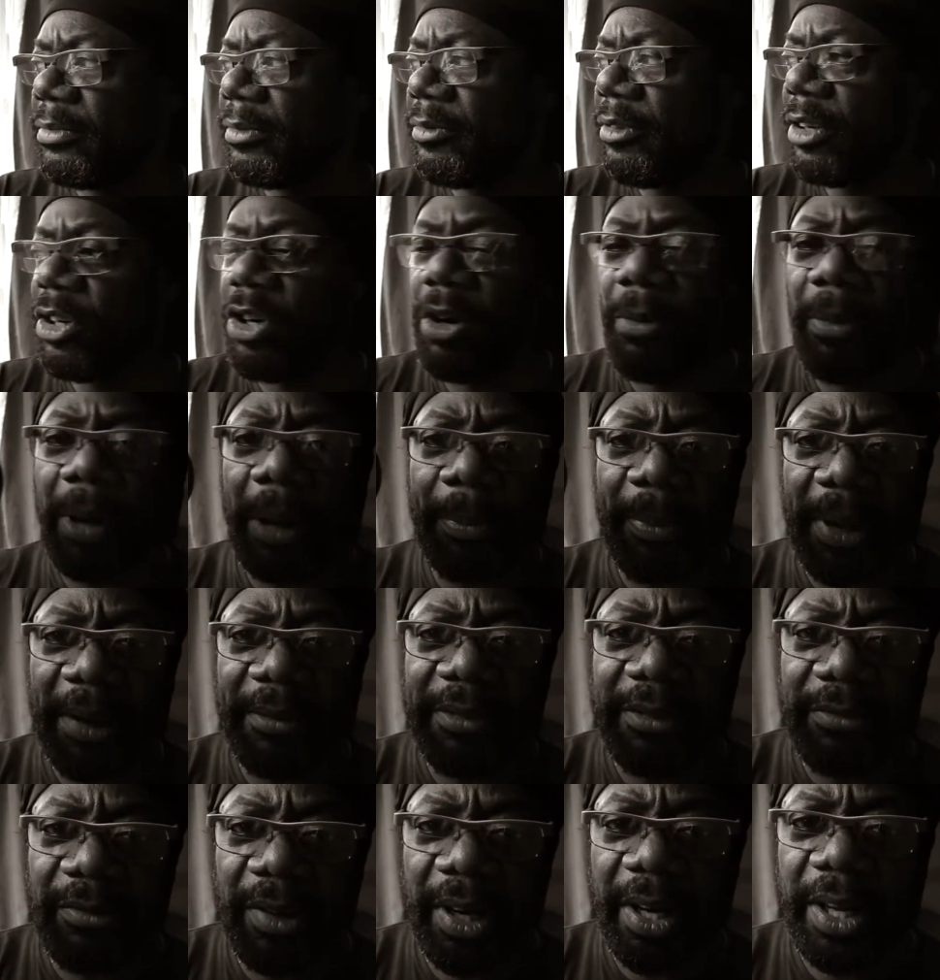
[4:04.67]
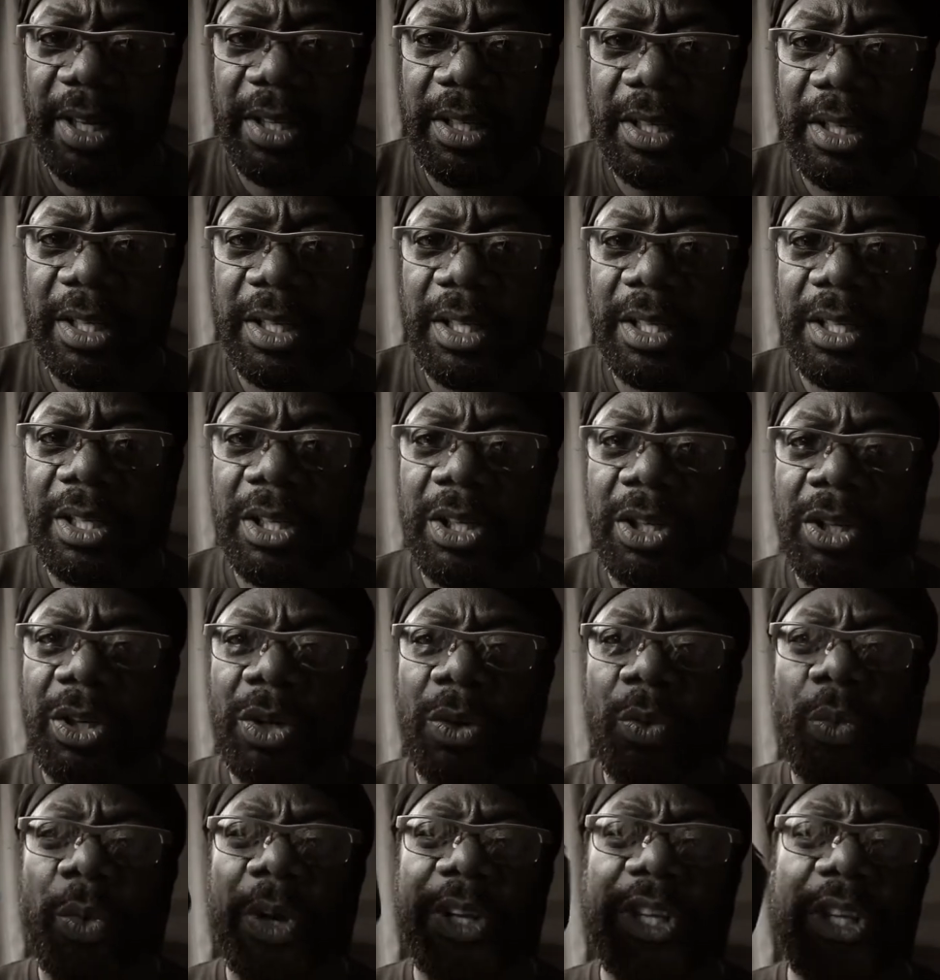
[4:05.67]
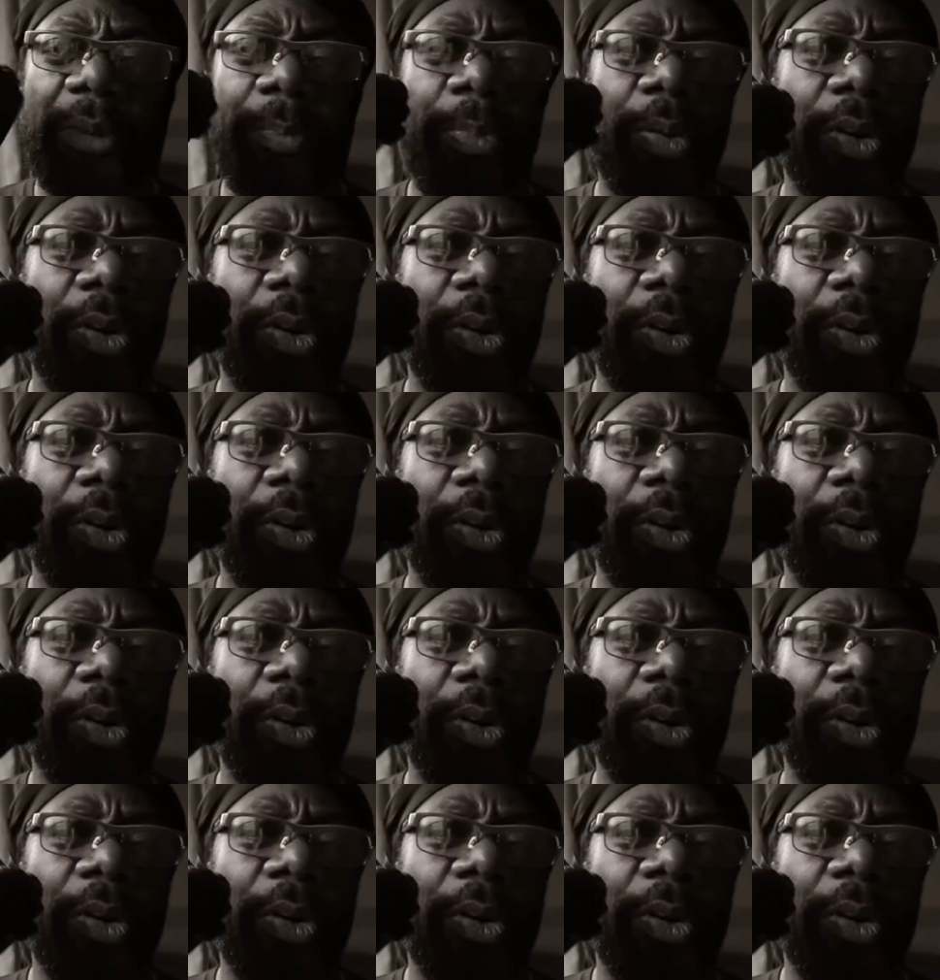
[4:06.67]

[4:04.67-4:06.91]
if I got my maths right, when you